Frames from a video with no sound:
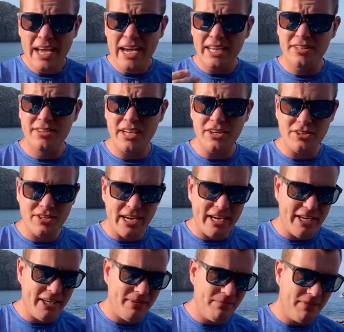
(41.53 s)
Instead of
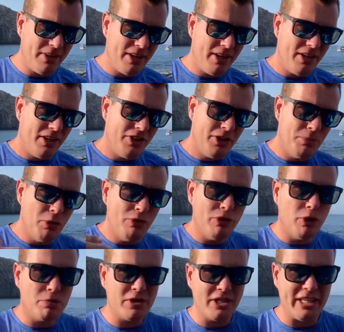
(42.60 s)
saying, you're moving
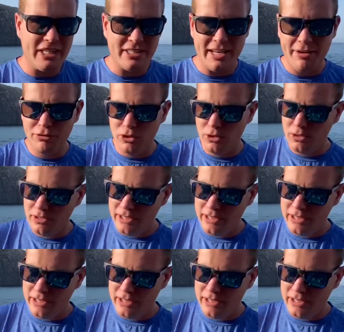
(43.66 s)
up to this level,